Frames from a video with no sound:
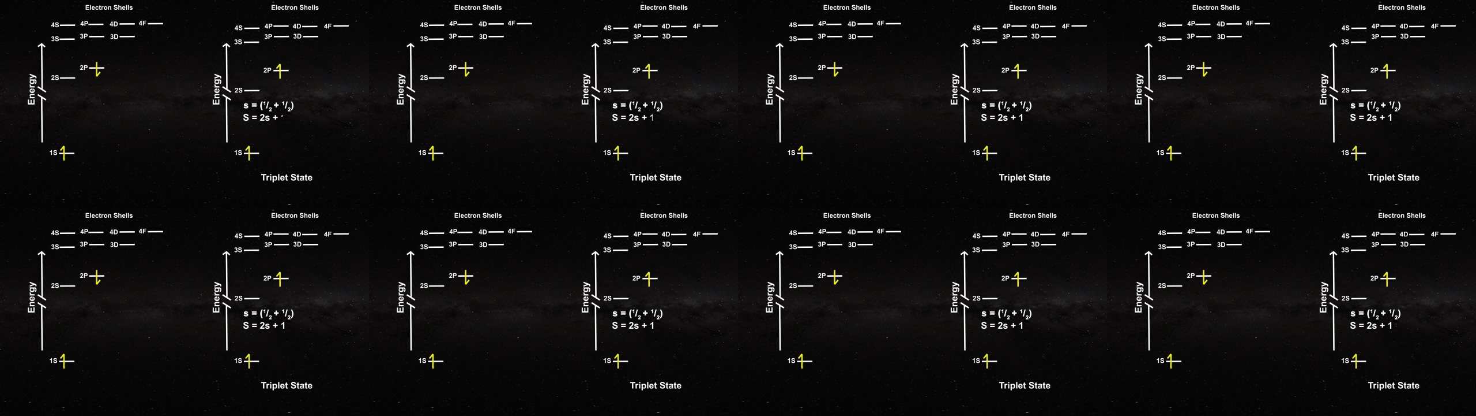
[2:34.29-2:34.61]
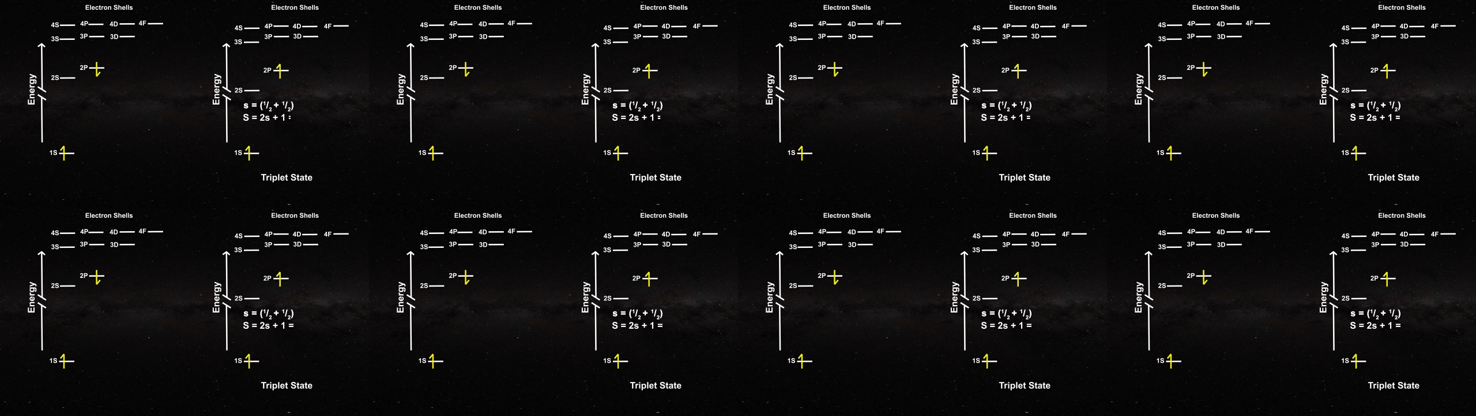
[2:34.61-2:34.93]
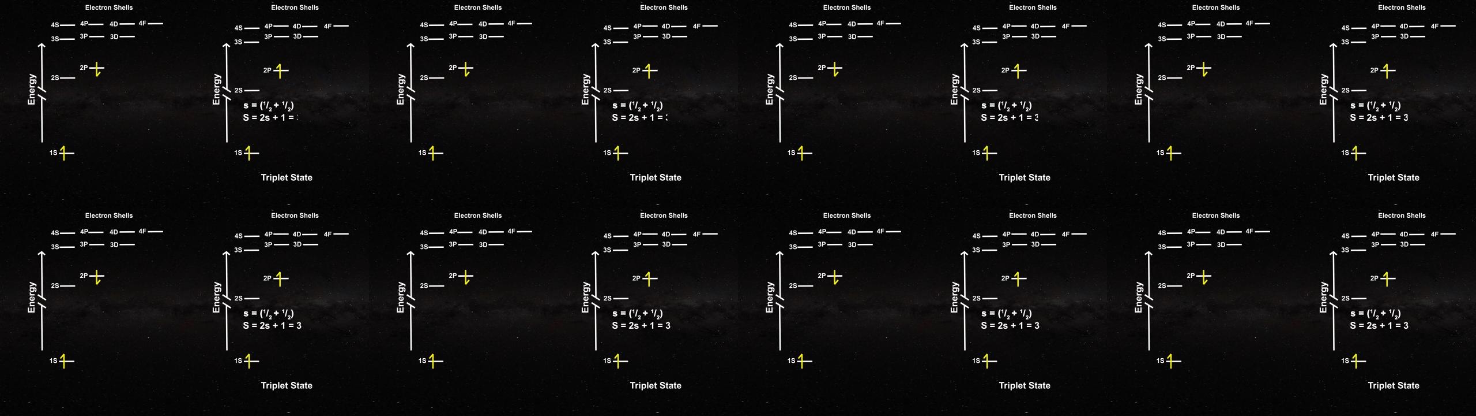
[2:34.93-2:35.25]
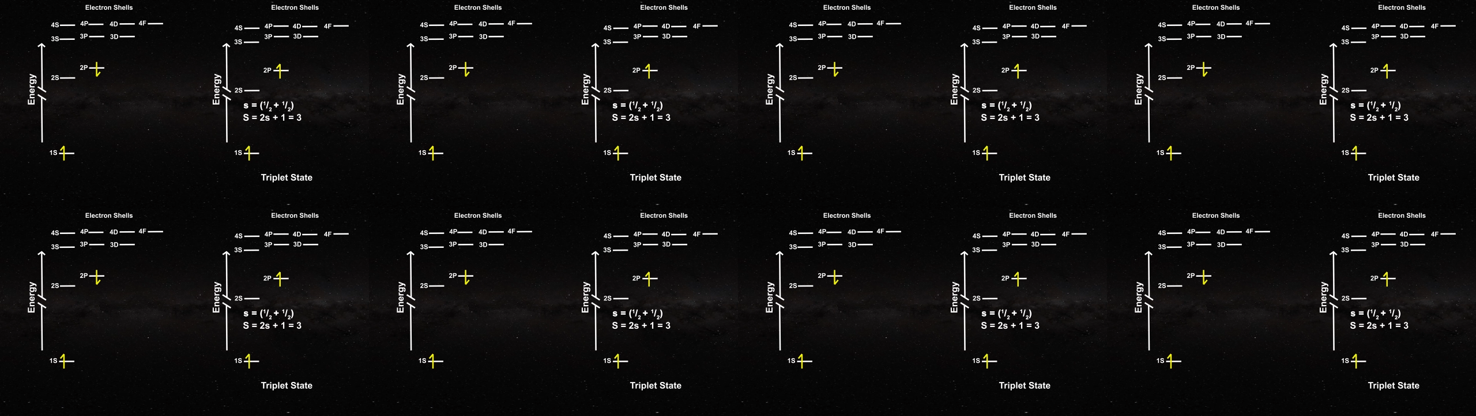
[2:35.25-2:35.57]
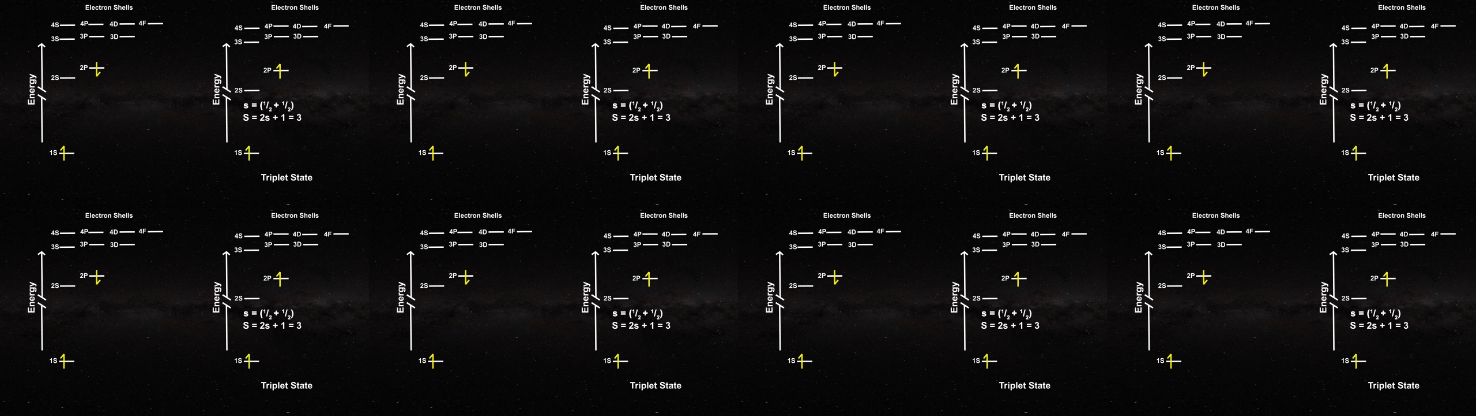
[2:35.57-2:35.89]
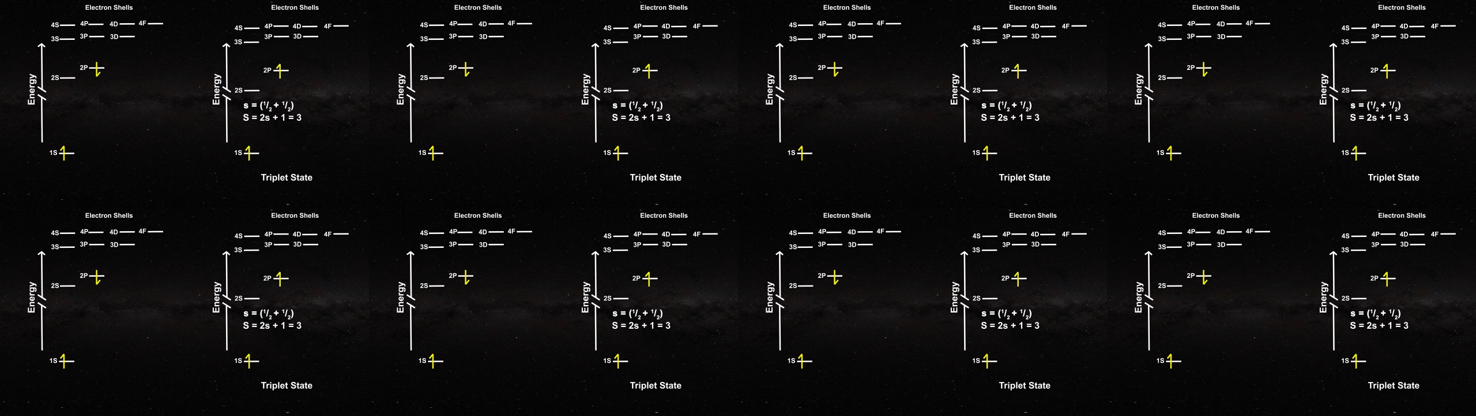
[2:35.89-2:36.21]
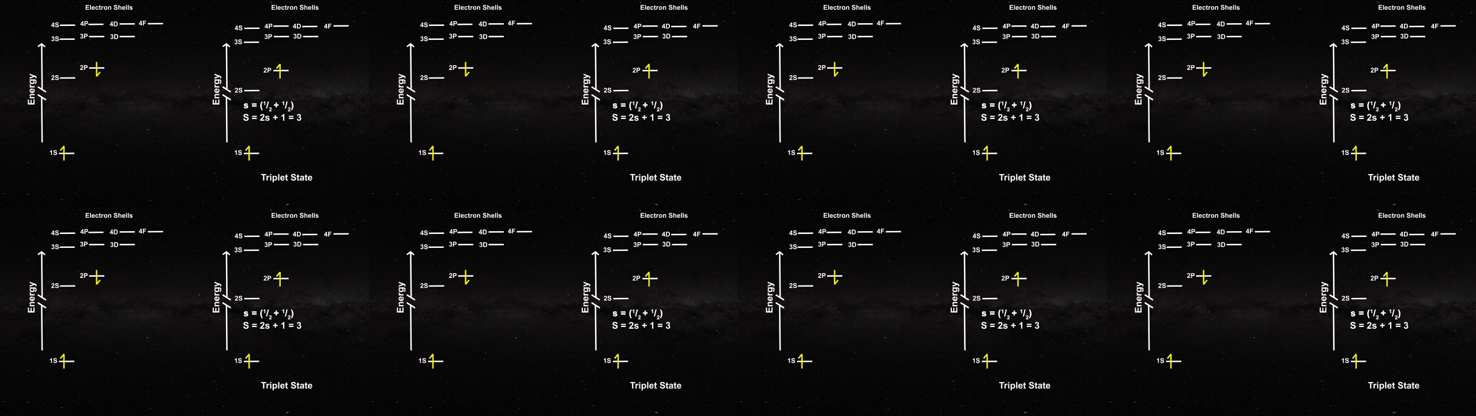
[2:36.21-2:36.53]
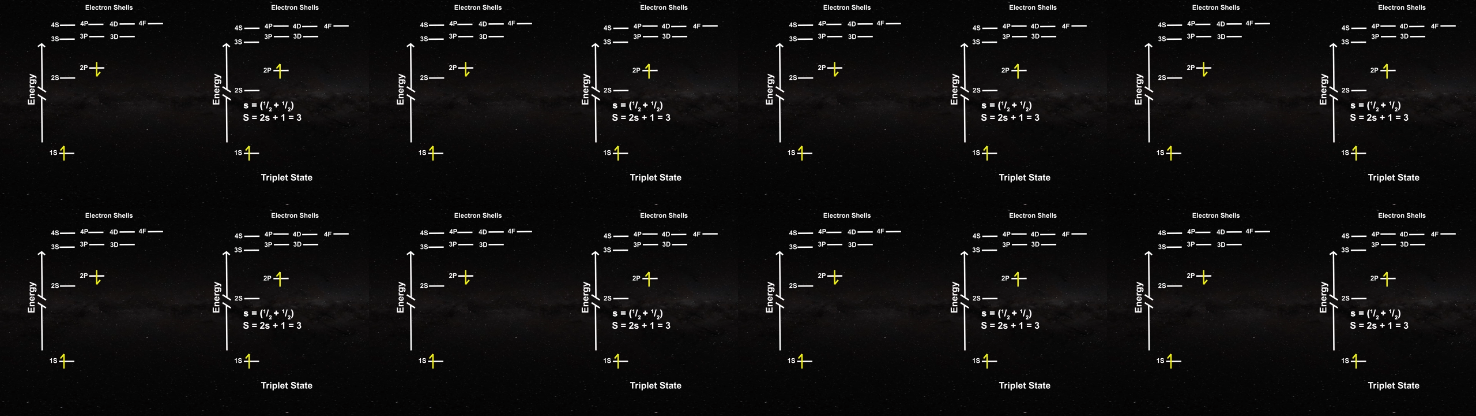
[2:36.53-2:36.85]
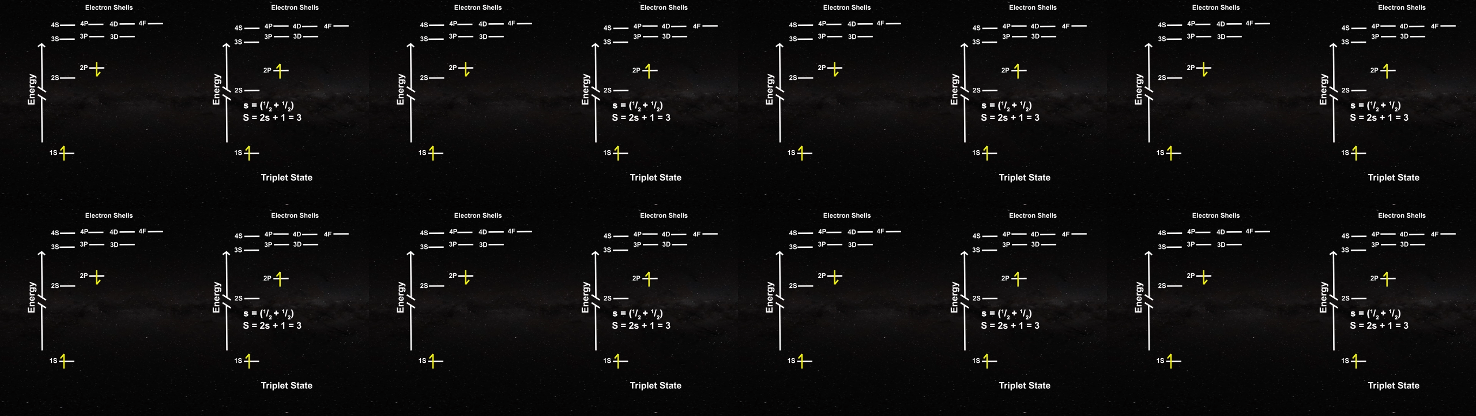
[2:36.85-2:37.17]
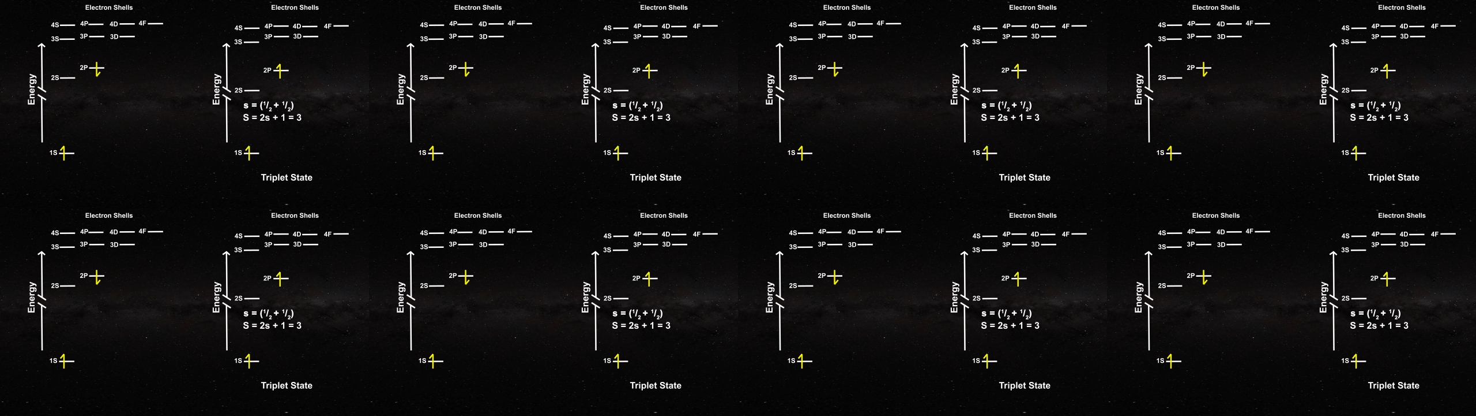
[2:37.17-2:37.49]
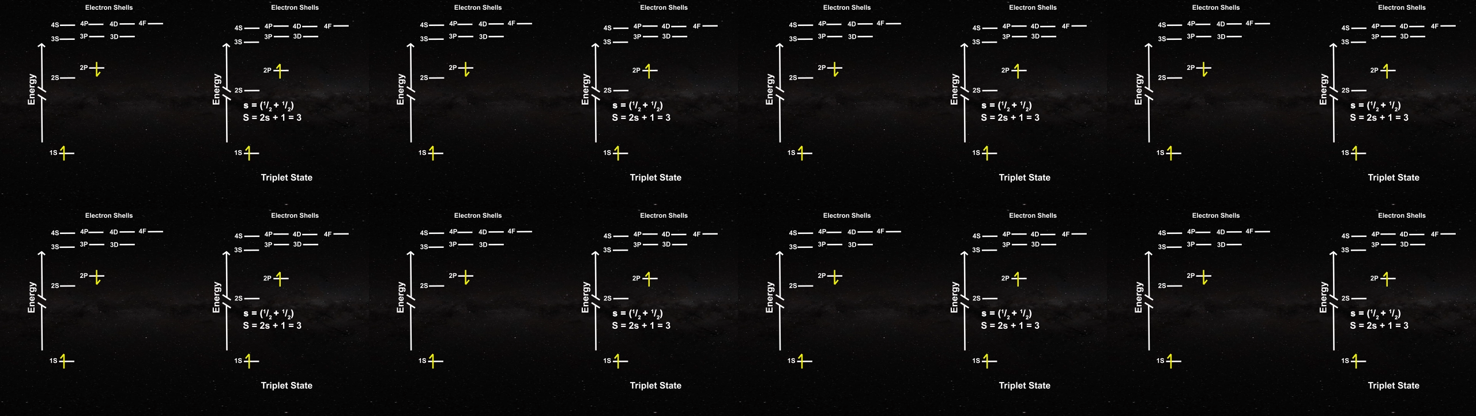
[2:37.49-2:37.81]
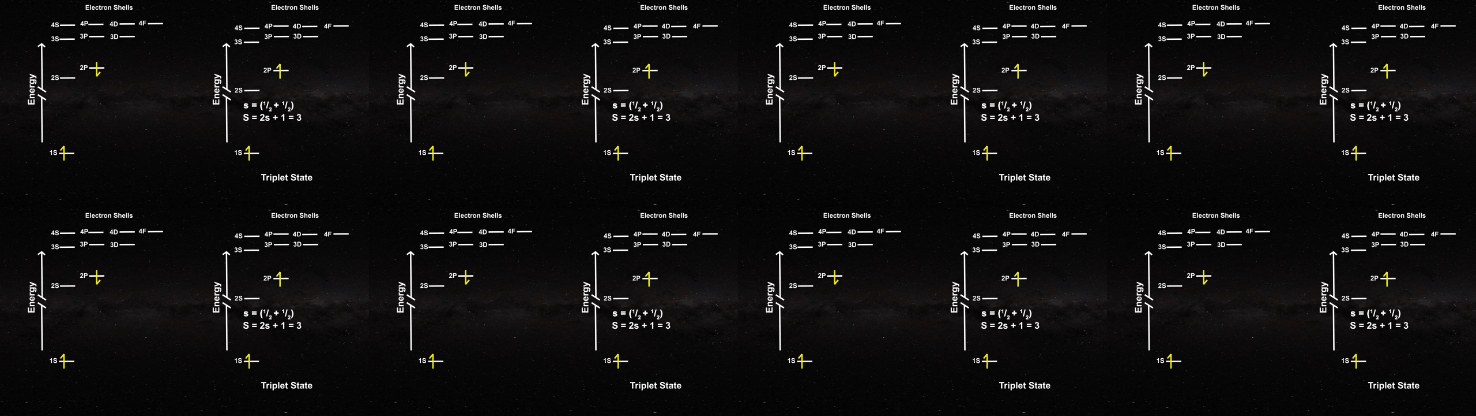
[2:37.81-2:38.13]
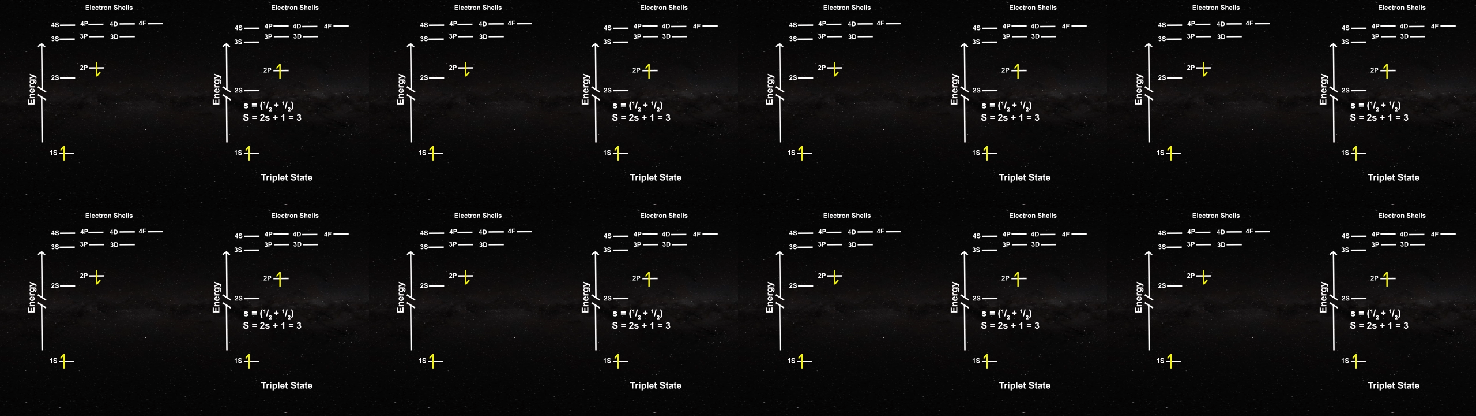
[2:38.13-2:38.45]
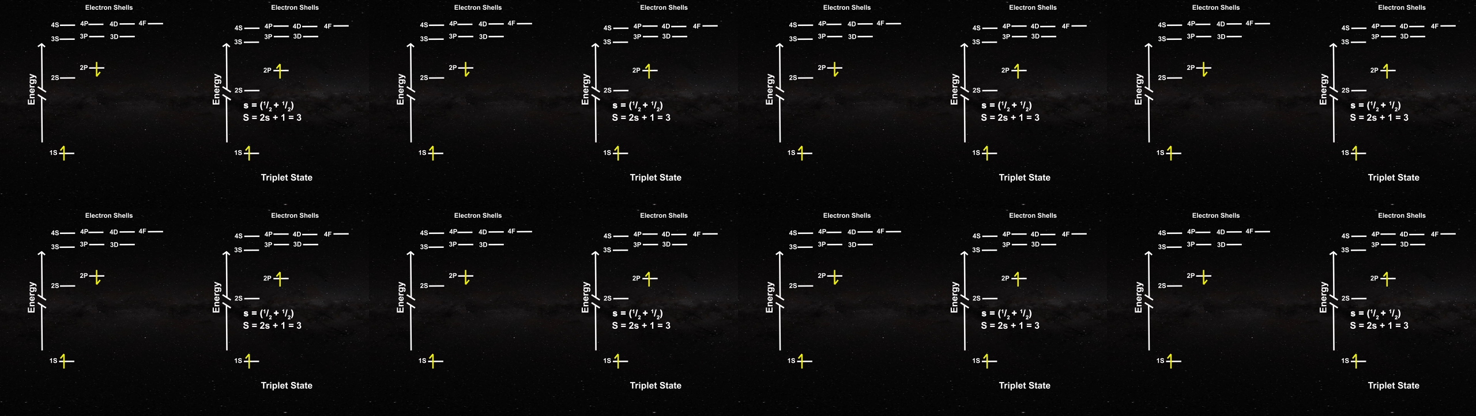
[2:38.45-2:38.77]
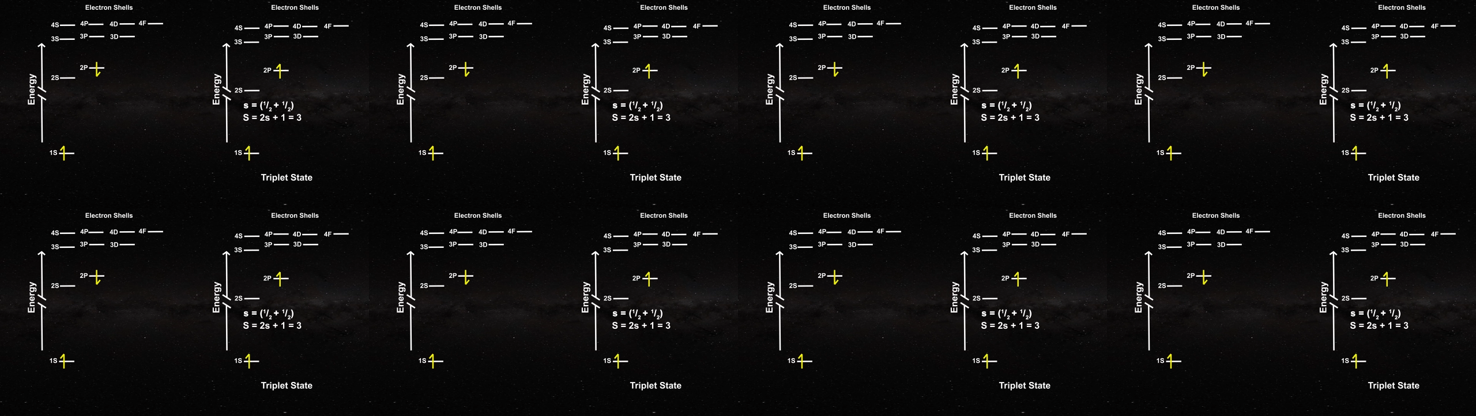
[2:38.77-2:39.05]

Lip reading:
[unreadable: no face in view]